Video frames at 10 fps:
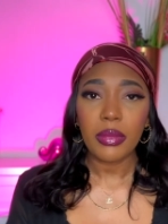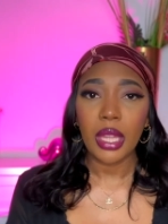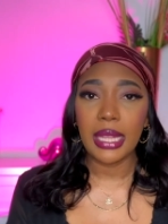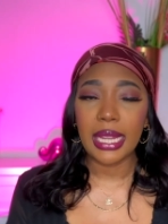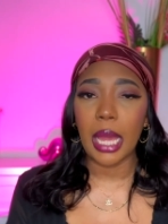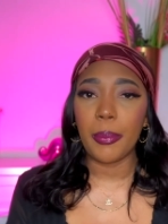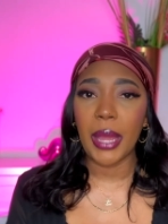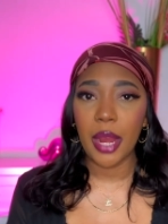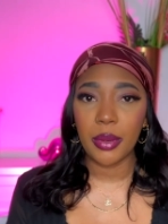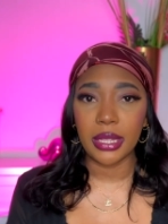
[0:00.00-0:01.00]
Like
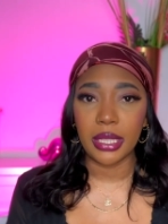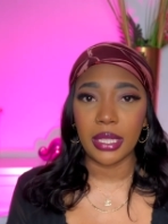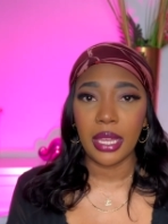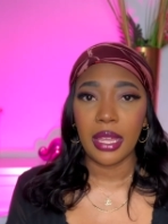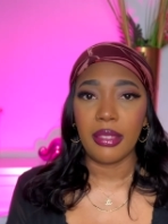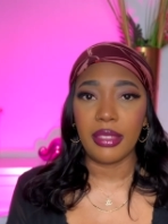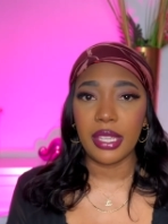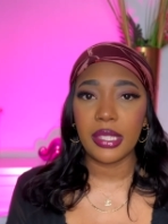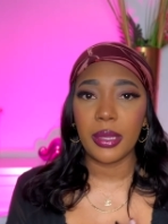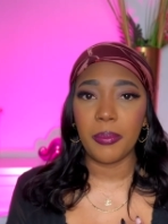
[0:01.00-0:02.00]
apparently
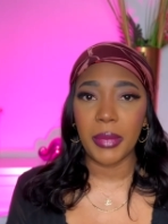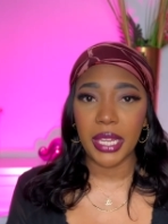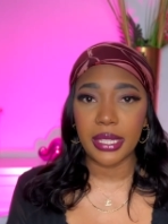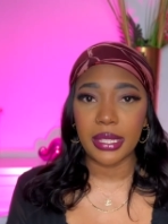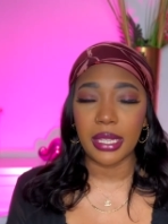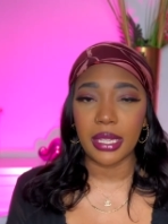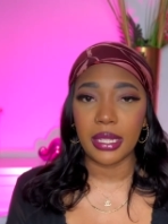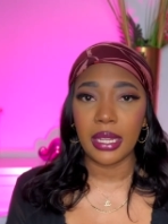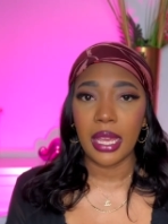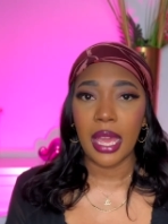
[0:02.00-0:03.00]
this
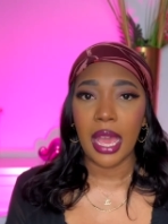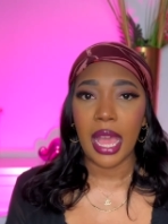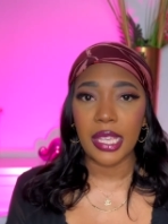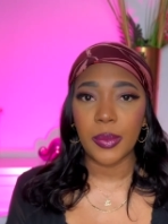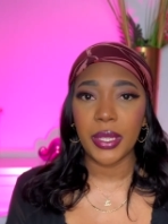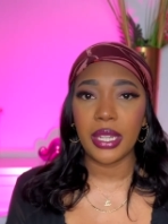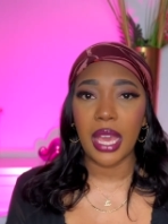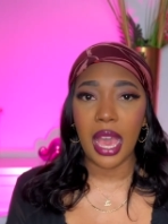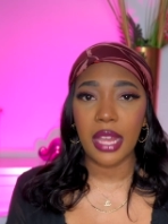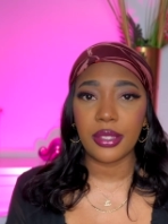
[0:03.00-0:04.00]
medicine has been
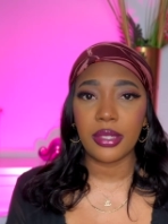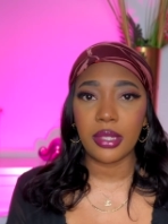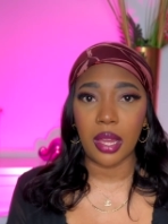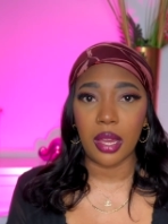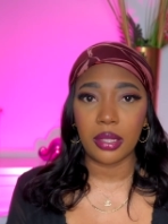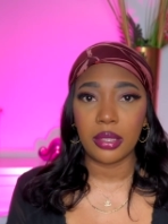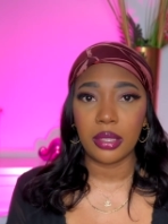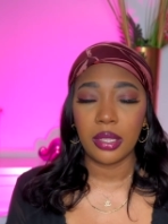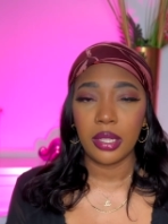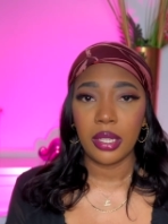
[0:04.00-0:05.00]
out of stock
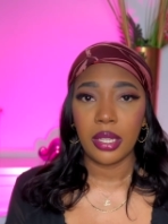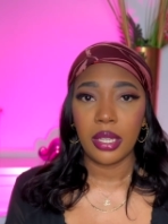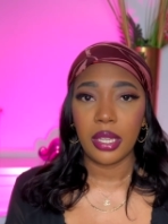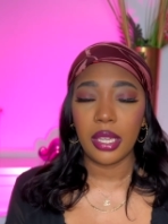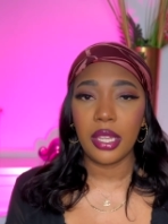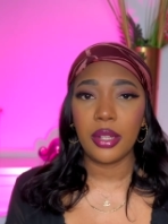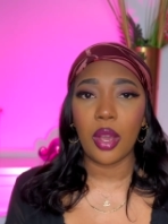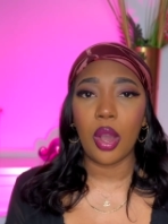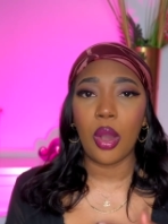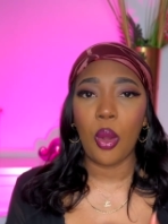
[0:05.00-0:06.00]
in
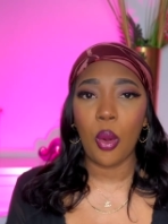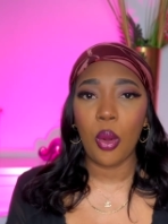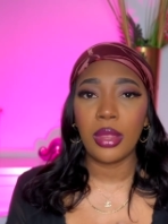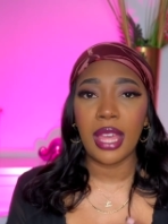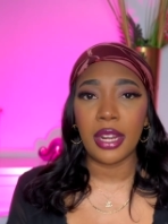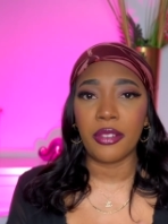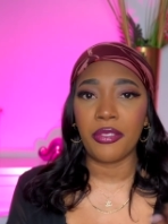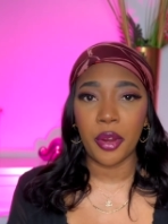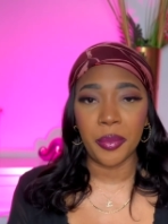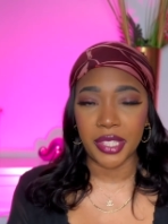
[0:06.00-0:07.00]
a whole lot of
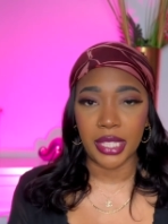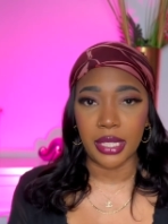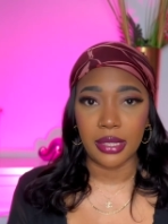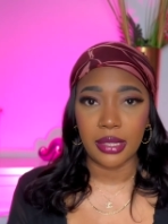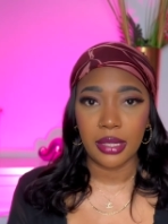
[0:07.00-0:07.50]
pharmacies